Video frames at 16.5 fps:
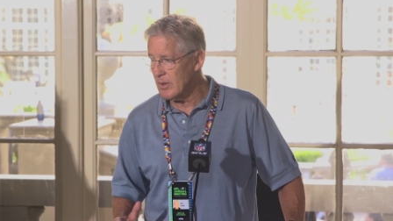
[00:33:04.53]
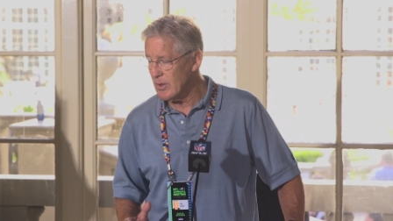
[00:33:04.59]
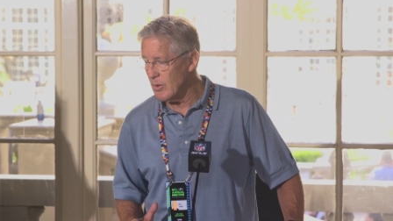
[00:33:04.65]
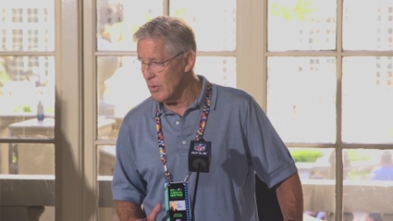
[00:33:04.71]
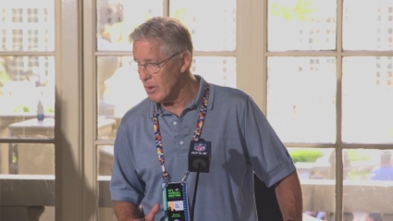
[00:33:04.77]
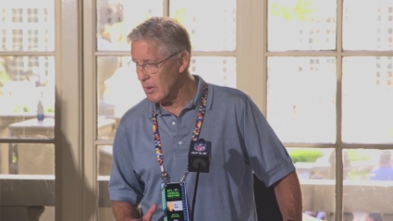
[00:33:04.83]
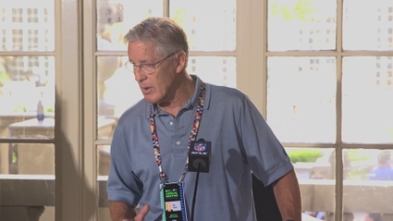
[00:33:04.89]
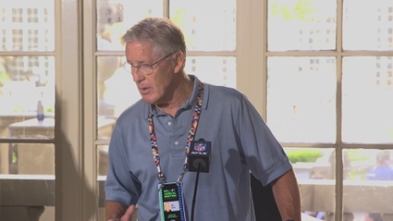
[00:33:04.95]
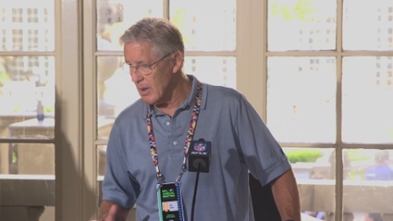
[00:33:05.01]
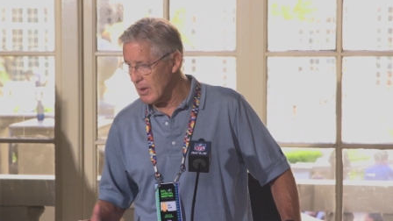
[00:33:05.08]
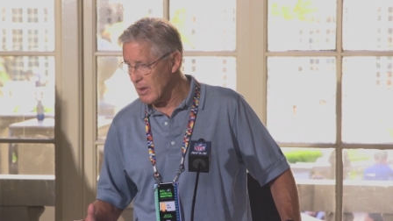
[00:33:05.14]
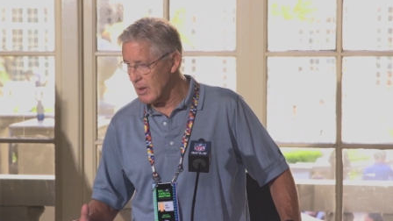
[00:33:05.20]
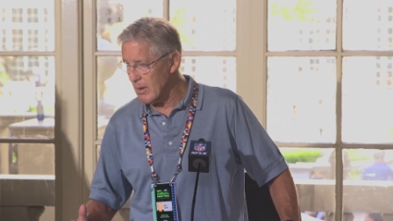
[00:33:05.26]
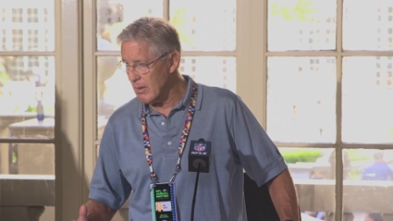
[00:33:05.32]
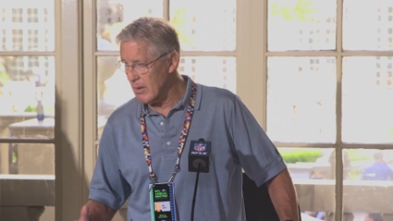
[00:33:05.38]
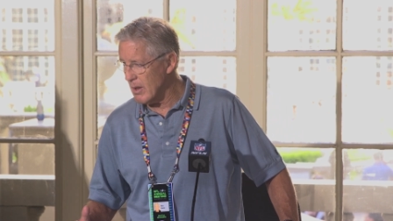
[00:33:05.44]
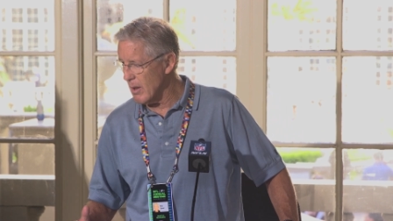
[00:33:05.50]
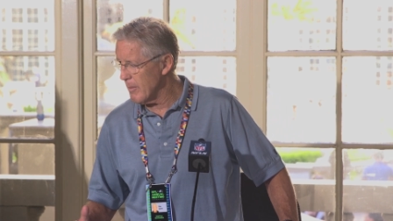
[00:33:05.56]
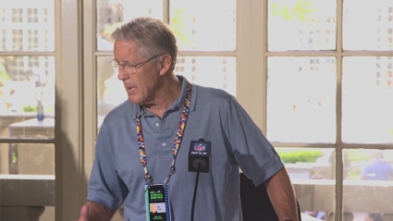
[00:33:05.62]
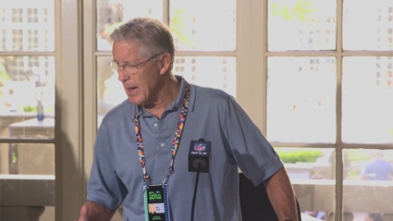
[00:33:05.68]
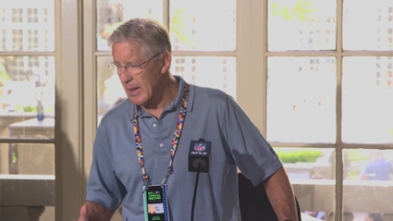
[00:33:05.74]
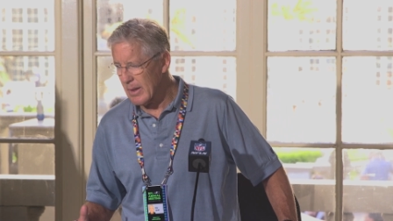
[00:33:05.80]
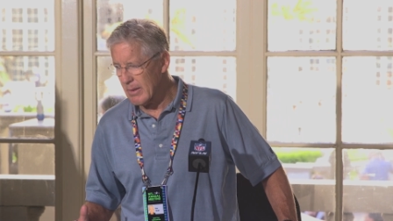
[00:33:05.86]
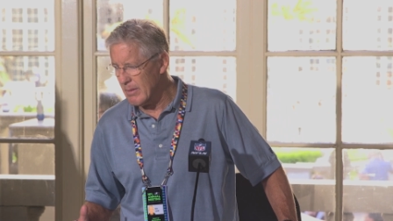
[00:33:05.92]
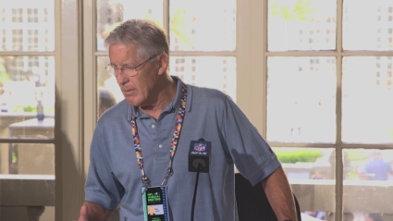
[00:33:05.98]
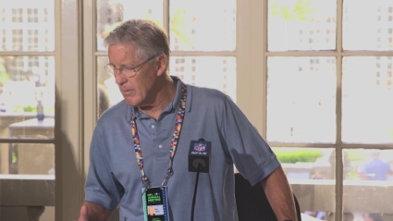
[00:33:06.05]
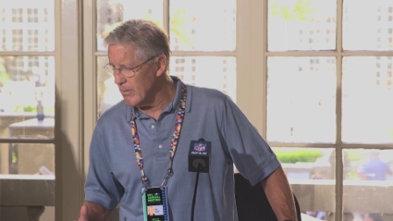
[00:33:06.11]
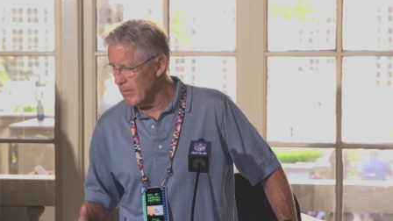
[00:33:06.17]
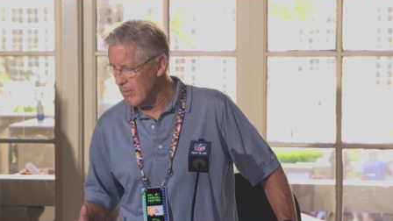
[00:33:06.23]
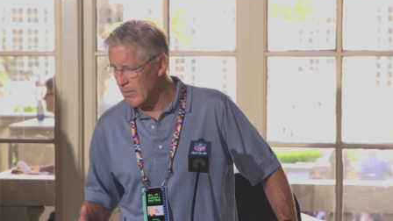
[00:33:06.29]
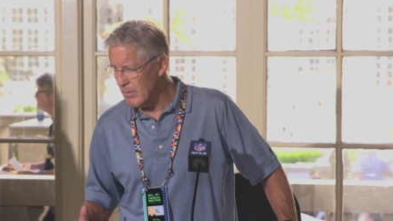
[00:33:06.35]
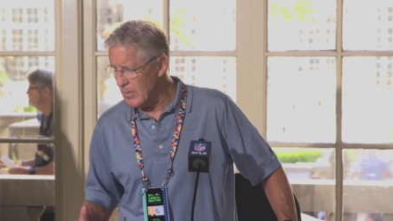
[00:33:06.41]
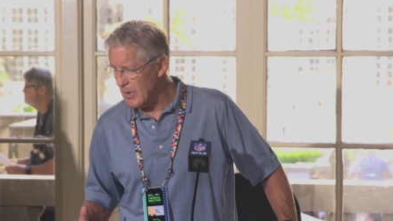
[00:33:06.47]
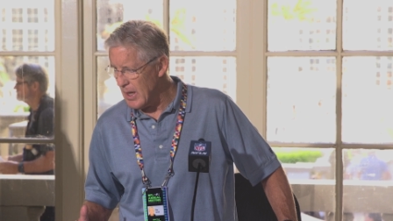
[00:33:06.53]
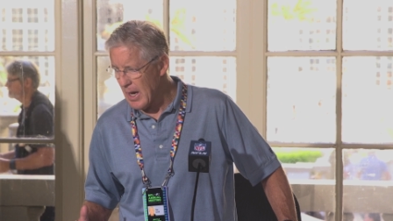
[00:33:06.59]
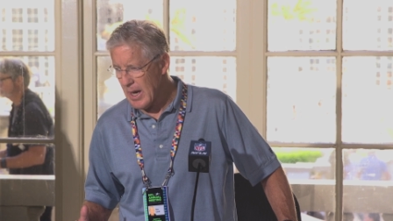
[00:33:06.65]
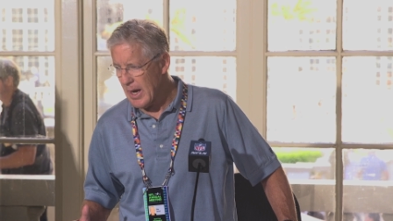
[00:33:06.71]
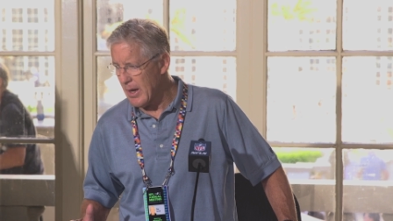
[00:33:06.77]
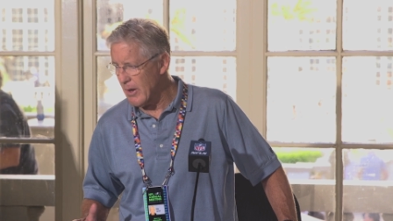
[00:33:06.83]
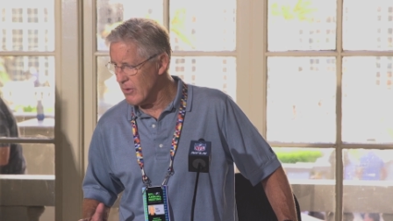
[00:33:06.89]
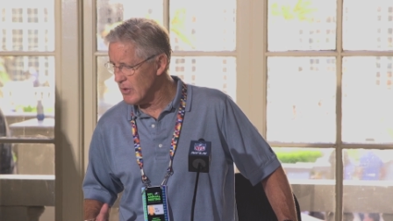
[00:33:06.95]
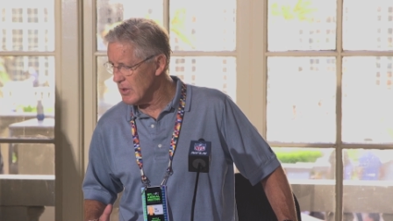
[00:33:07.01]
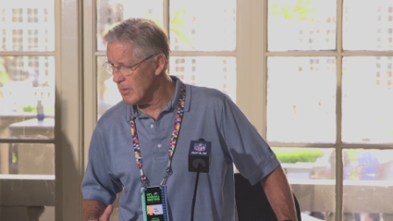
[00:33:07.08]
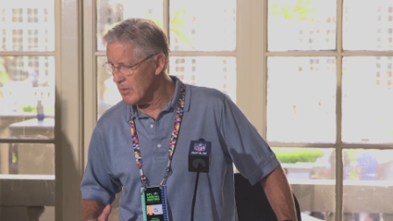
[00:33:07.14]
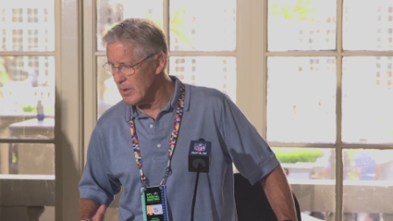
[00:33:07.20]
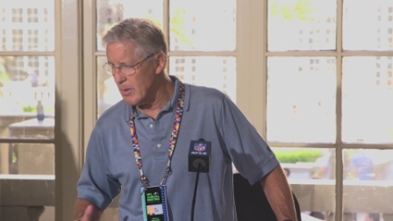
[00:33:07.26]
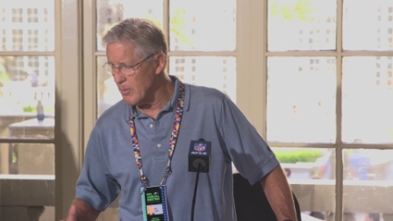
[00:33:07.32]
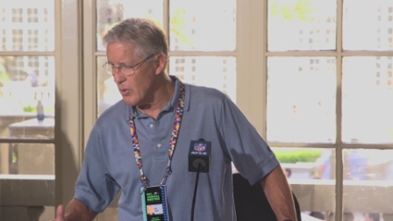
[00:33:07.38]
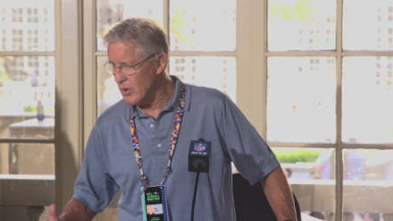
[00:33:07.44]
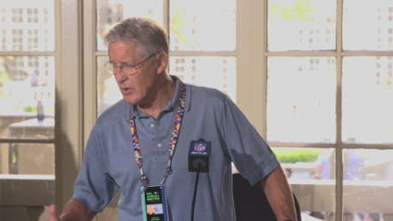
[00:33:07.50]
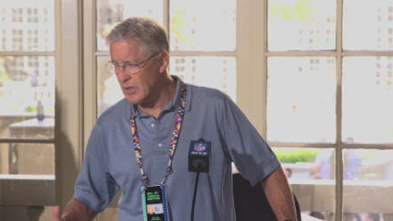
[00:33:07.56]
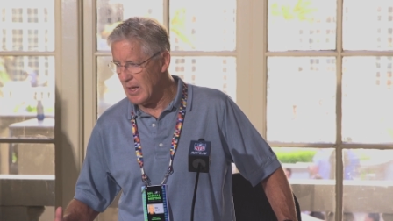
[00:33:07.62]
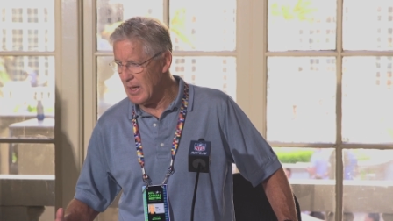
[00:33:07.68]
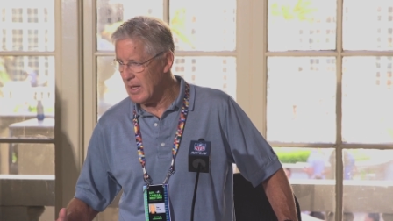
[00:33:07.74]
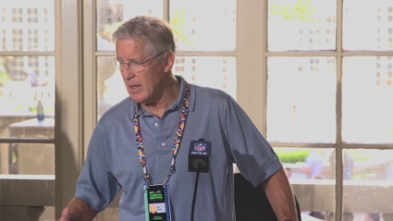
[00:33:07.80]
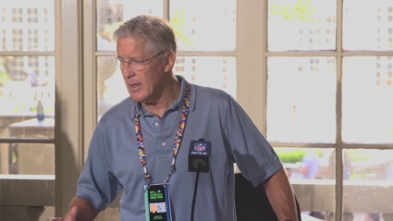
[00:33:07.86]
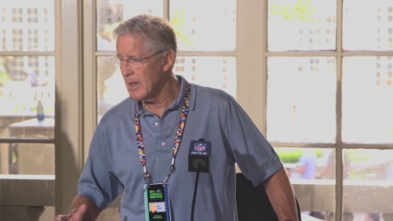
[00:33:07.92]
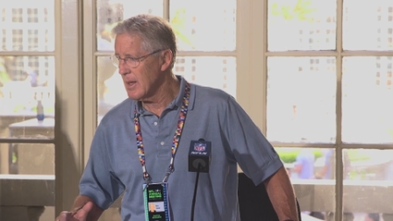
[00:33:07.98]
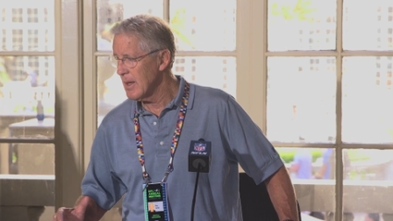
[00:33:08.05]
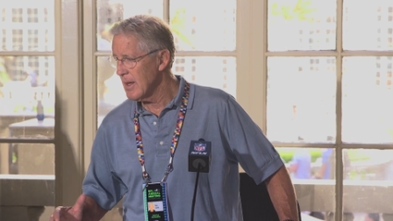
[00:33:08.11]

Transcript: to a, a comeback high or something to put us ahead.